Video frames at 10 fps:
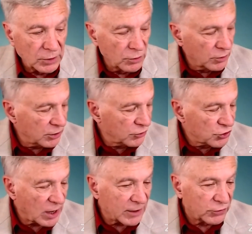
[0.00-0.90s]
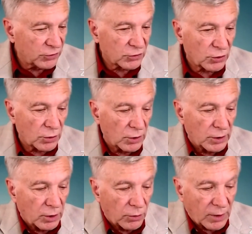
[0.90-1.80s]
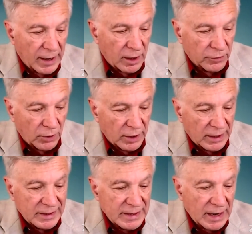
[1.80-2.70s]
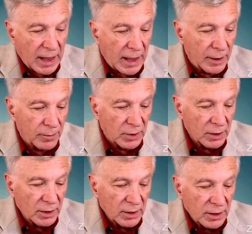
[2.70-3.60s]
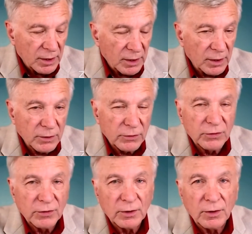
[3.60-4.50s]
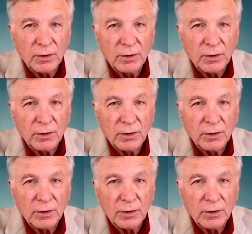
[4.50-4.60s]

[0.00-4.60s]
you can just turn around on a dime is